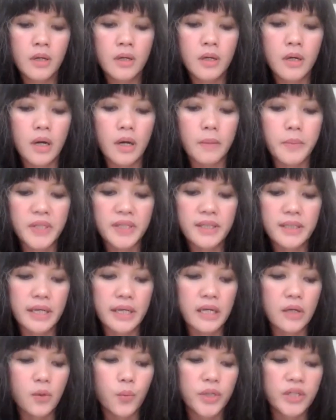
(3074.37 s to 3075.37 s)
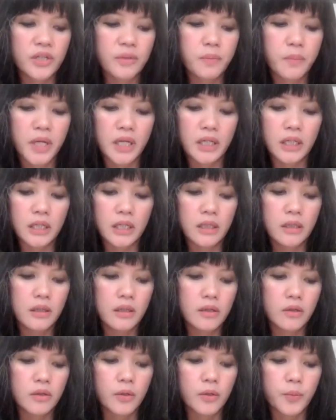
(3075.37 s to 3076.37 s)
a mistake which many
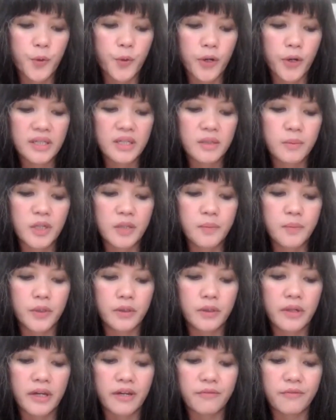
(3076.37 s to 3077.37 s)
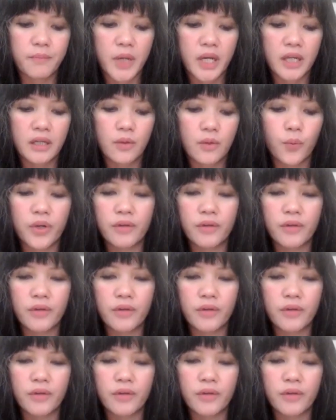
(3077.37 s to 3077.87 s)
oppressed people have made